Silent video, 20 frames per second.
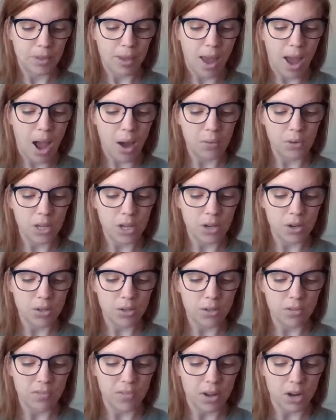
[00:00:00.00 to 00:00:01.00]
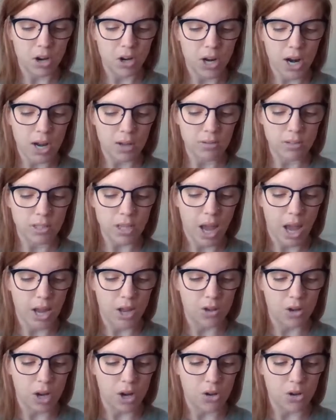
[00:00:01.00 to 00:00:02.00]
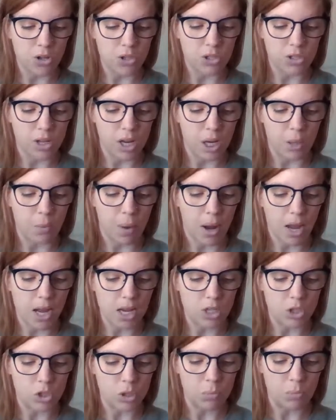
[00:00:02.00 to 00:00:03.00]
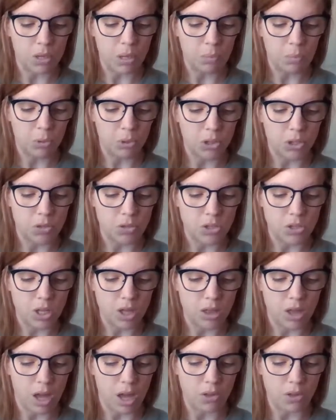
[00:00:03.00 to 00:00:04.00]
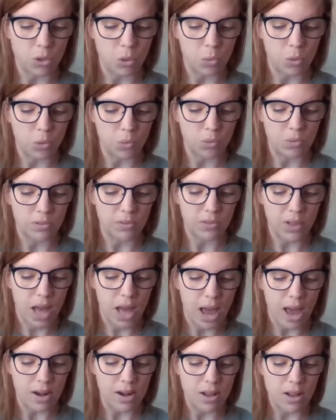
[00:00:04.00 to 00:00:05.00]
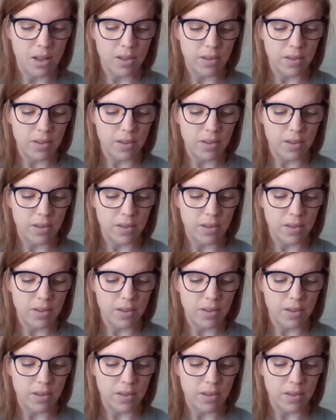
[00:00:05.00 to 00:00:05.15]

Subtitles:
Out here in the fairgrounds, I could understand why ancient people used to think the world was flat